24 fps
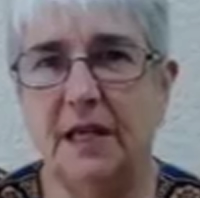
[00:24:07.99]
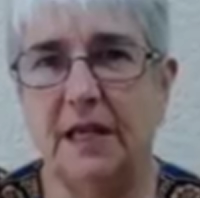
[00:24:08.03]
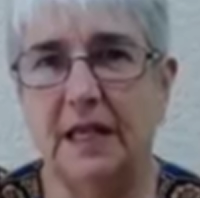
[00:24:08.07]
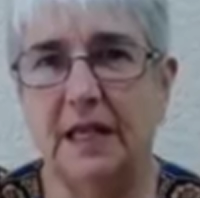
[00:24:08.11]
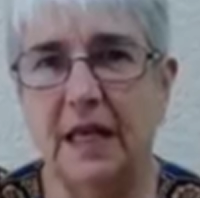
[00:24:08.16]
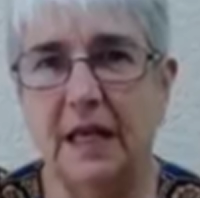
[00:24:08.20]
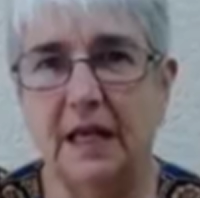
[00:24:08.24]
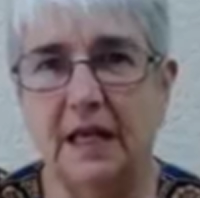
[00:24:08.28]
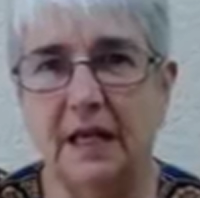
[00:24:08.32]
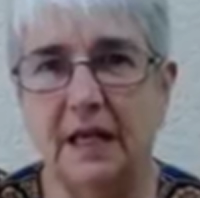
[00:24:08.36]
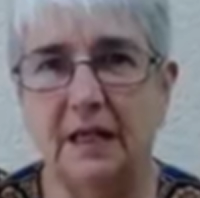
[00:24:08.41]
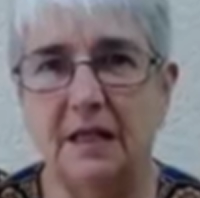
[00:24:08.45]
Are
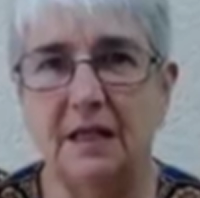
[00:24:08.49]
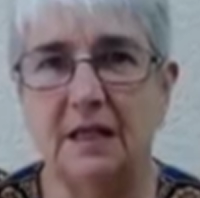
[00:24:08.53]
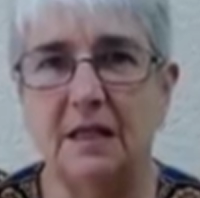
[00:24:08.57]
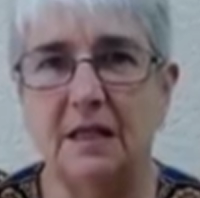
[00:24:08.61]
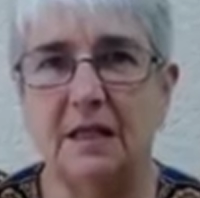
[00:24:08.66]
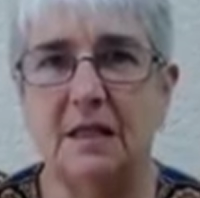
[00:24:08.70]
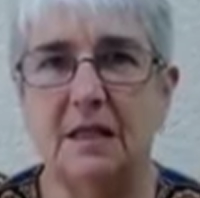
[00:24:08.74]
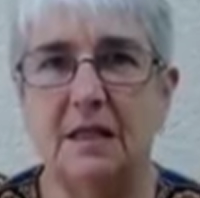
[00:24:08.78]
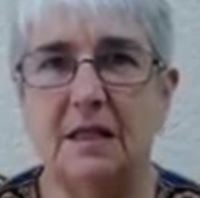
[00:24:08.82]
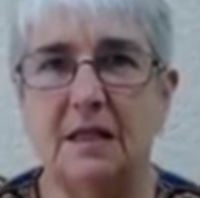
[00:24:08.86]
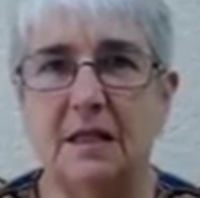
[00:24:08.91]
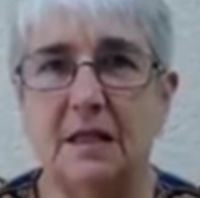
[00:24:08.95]
there
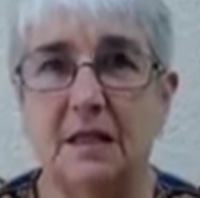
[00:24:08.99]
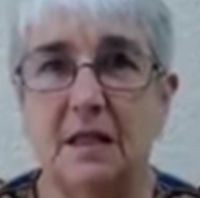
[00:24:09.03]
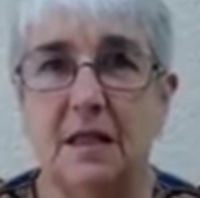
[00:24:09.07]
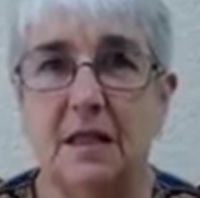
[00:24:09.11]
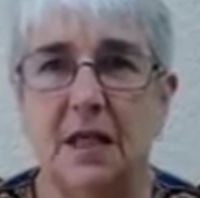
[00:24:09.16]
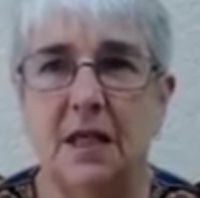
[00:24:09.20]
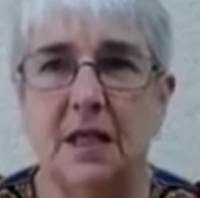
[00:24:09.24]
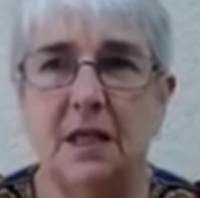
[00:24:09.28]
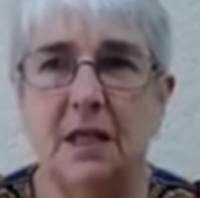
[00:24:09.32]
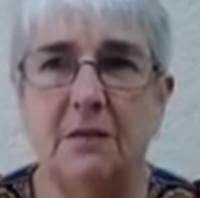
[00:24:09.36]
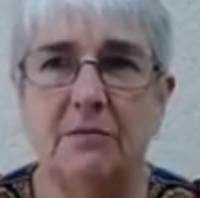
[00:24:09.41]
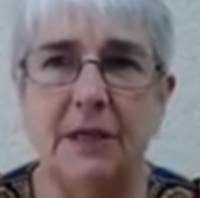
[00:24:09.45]
answers?
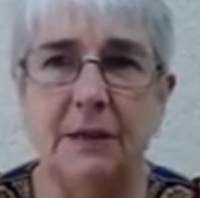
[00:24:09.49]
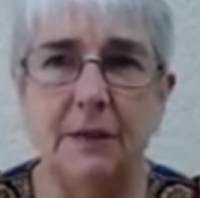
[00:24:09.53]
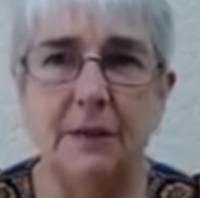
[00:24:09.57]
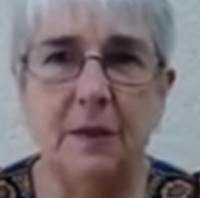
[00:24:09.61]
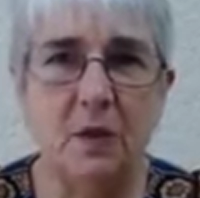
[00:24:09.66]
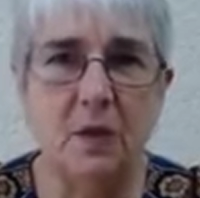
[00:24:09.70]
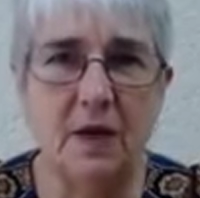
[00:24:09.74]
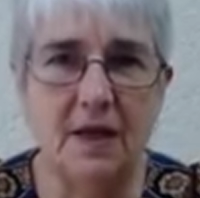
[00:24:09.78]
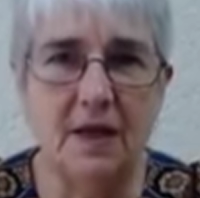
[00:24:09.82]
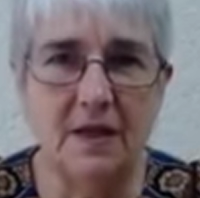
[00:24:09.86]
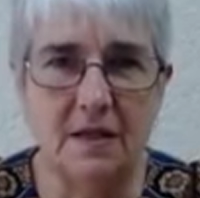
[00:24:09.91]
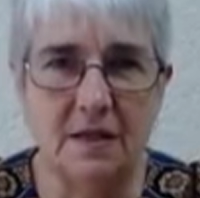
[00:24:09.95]
People
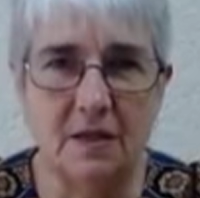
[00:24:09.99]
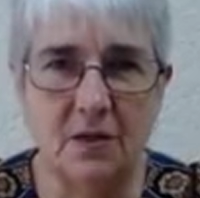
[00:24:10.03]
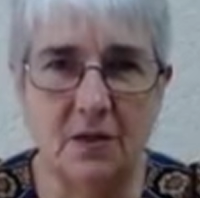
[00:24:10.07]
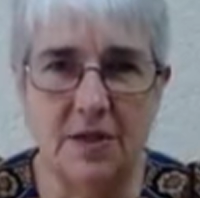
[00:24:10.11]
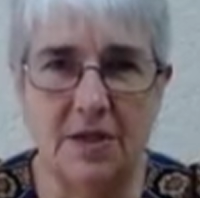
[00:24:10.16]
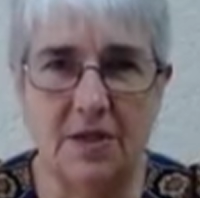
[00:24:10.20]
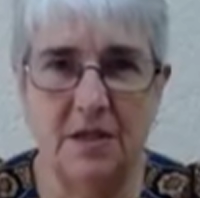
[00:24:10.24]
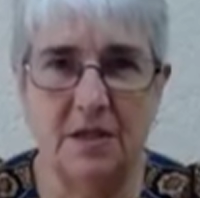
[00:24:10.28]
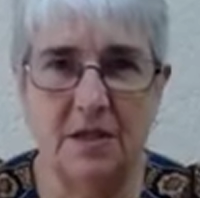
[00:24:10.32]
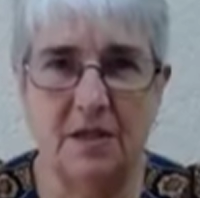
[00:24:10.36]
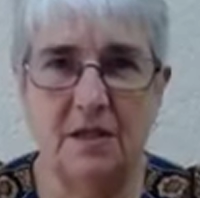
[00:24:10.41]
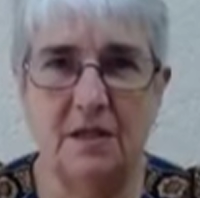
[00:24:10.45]
who ask
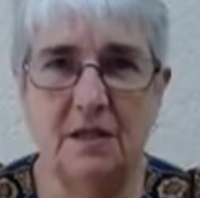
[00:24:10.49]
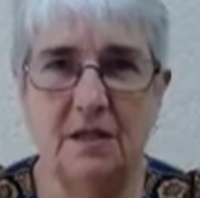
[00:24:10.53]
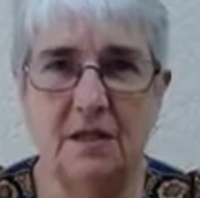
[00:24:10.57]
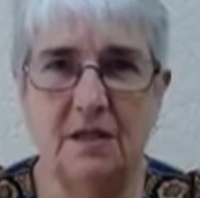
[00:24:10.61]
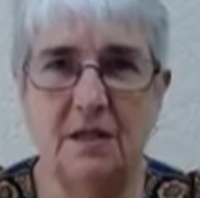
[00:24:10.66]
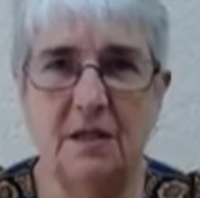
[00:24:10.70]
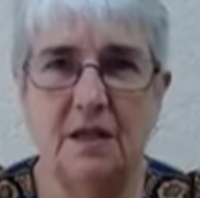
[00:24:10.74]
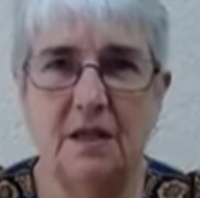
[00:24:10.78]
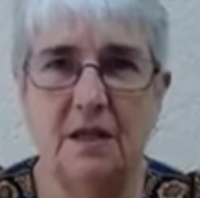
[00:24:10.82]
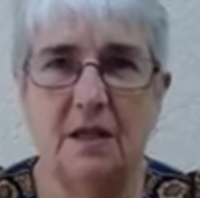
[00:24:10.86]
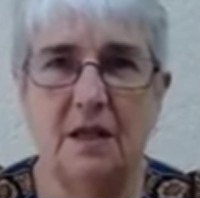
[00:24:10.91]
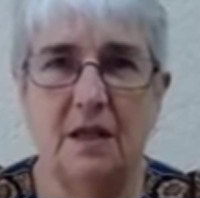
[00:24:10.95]

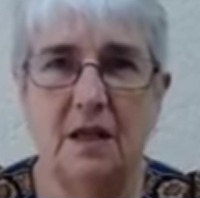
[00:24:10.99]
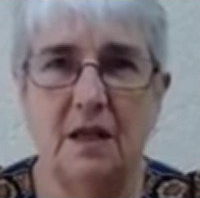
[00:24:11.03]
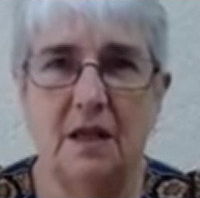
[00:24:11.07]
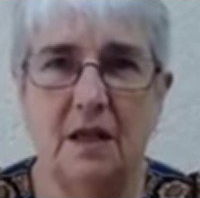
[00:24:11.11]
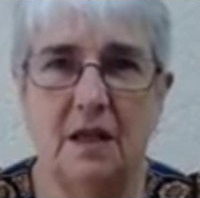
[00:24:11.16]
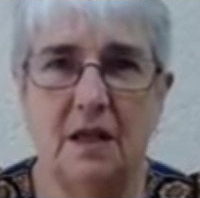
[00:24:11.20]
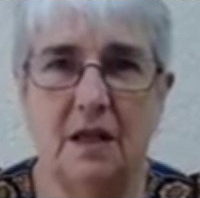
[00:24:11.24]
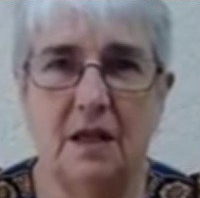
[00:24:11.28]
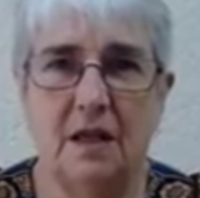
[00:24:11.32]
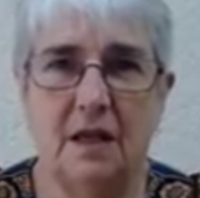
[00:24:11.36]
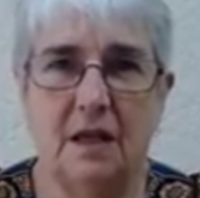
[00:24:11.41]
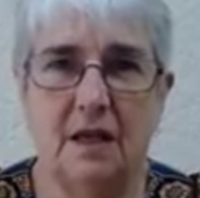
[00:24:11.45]
questions
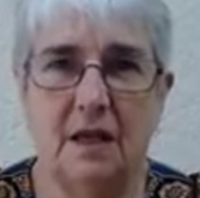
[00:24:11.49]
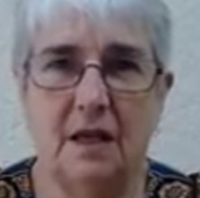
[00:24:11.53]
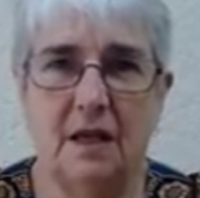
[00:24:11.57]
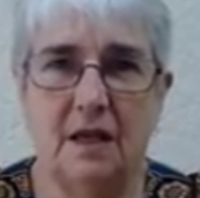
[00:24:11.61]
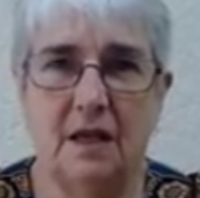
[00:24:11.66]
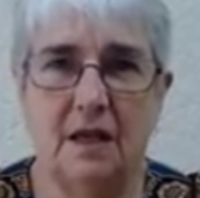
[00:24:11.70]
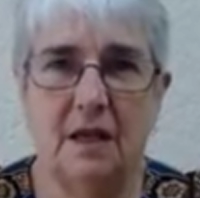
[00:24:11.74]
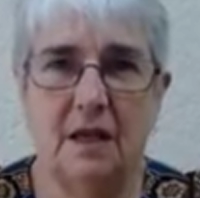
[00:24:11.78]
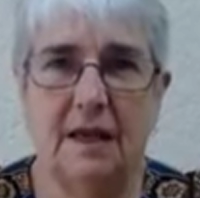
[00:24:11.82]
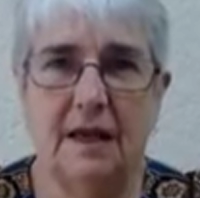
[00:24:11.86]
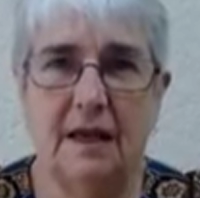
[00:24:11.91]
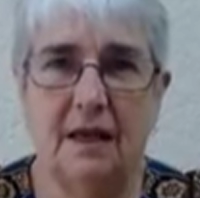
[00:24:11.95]

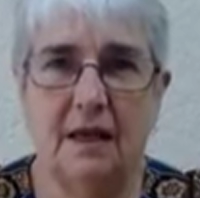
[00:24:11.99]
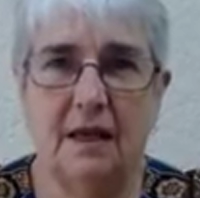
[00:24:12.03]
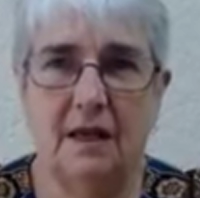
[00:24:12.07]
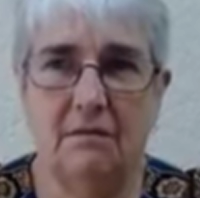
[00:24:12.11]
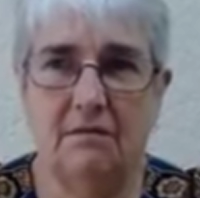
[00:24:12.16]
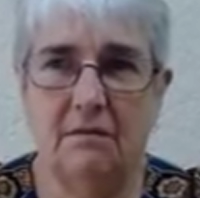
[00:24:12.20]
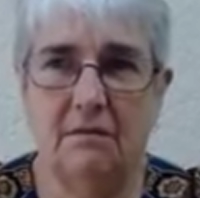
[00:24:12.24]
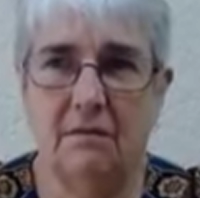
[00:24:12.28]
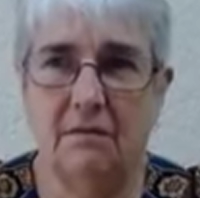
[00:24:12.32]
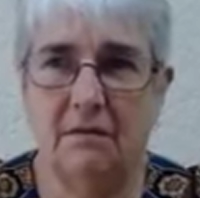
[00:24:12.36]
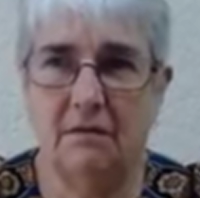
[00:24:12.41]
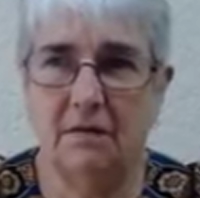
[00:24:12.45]

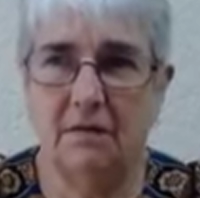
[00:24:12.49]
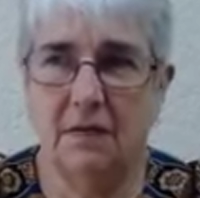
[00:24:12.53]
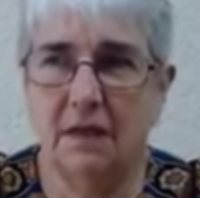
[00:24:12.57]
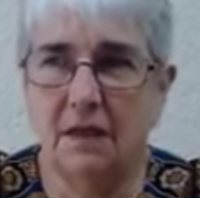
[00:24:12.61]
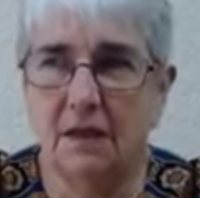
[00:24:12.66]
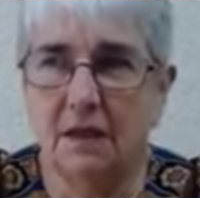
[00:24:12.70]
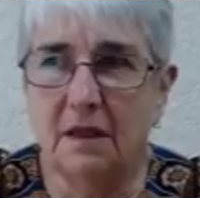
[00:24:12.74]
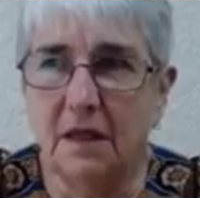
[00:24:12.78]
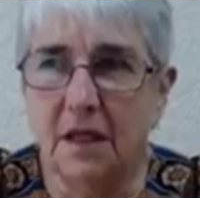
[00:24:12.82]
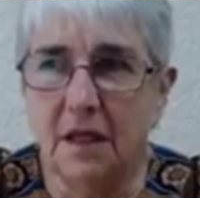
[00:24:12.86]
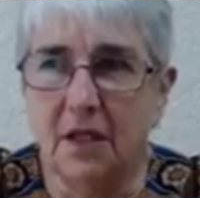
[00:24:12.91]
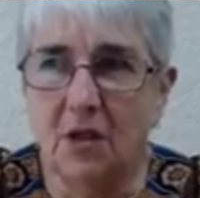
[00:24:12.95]
are
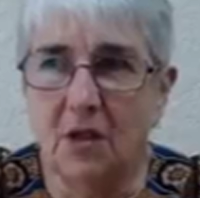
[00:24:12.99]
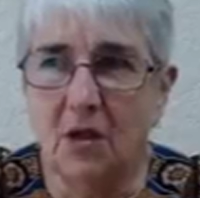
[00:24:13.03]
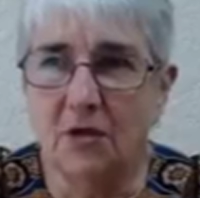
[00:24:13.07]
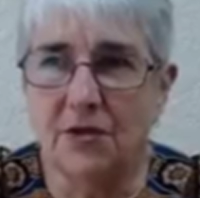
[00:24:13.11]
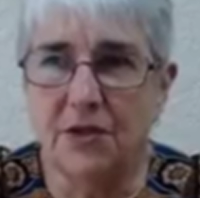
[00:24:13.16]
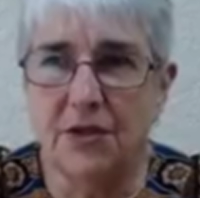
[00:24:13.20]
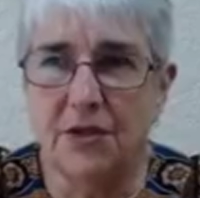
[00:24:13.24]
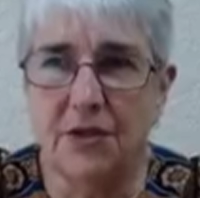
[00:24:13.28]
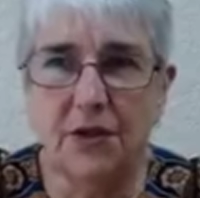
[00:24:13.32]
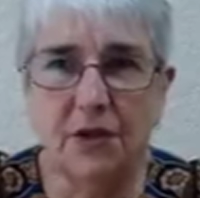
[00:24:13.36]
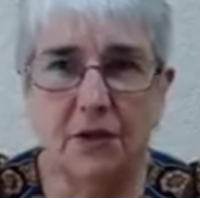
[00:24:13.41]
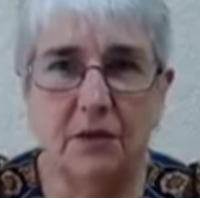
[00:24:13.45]

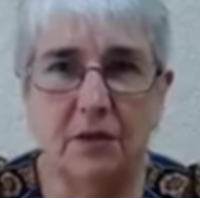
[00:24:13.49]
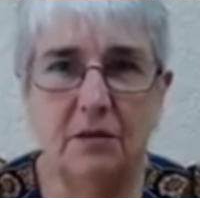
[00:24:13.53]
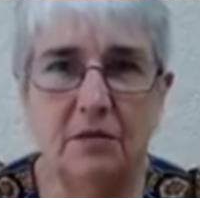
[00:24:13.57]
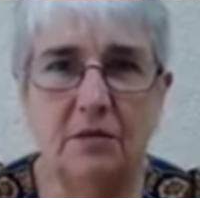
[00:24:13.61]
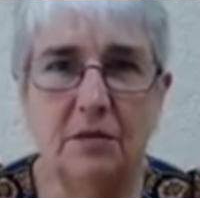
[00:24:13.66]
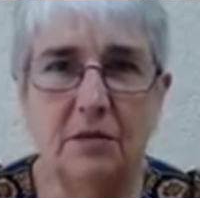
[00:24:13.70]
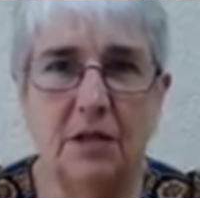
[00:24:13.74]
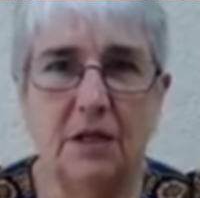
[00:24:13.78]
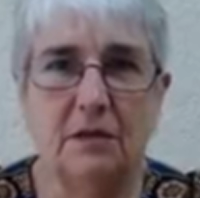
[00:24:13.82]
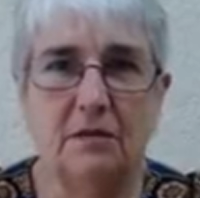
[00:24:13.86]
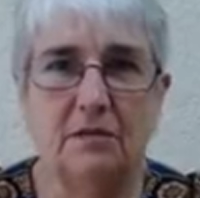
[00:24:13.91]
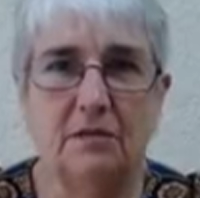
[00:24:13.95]
not so
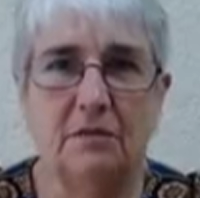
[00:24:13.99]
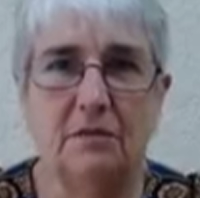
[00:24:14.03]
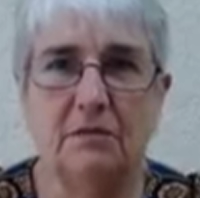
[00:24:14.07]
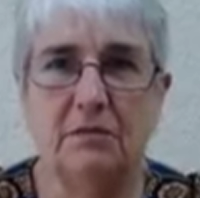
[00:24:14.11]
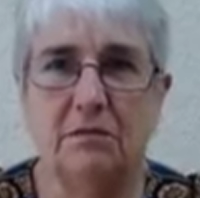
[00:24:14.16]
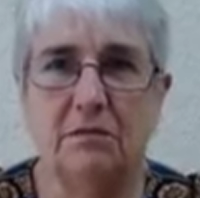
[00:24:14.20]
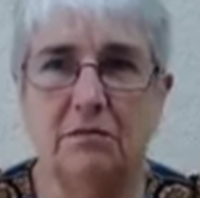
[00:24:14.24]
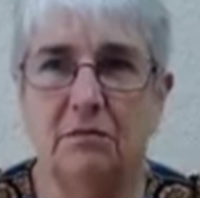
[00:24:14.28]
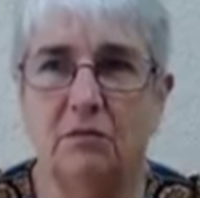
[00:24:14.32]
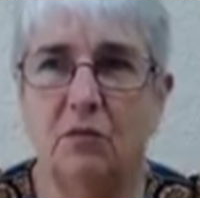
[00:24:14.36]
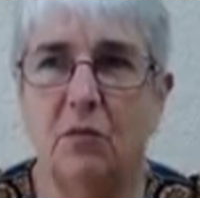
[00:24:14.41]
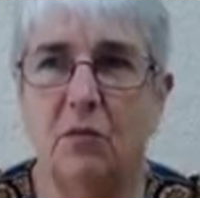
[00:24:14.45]

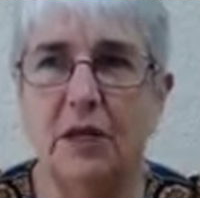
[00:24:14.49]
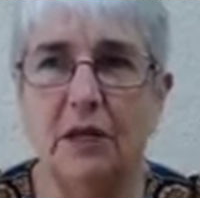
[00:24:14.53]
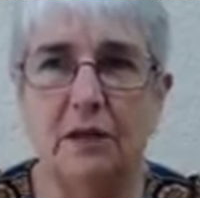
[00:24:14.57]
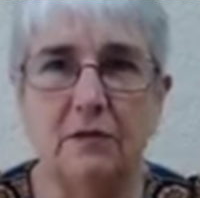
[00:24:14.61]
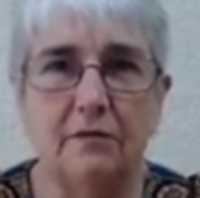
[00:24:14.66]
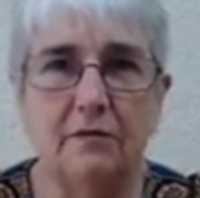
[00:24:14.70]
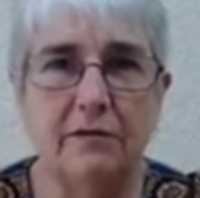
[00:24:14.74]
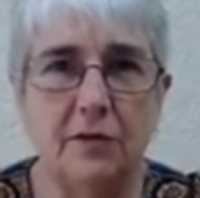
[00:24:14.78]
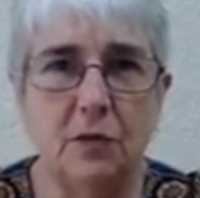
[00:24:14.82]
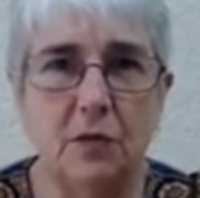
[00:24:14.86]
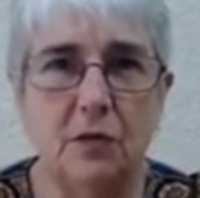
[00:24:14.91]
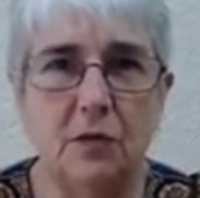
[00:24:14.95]
well
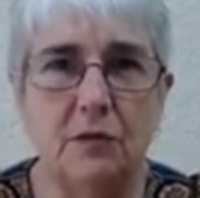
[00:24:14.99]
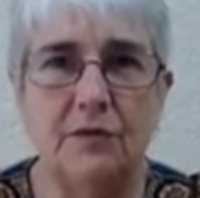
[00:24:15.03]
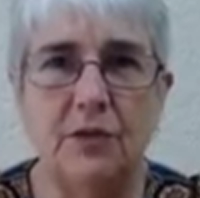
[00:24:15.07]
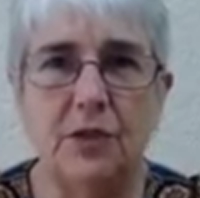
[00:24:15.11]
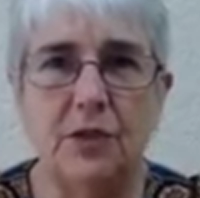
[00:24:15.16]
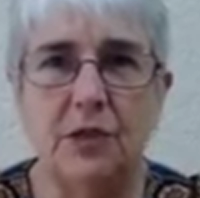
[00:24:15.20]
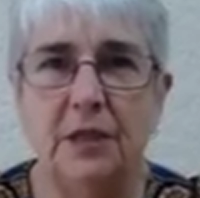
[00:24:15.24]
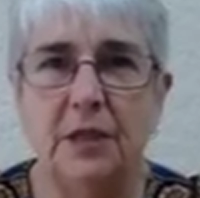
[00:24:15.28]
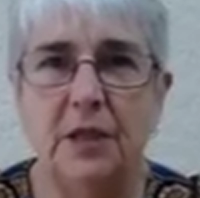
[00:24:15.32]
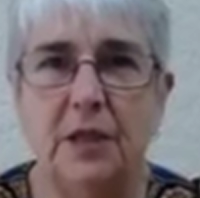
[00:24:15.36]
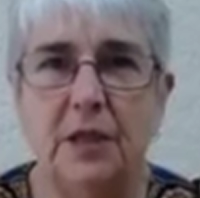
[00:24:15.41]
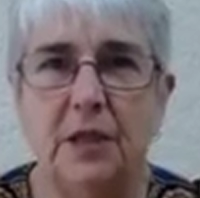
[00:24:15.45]
informed.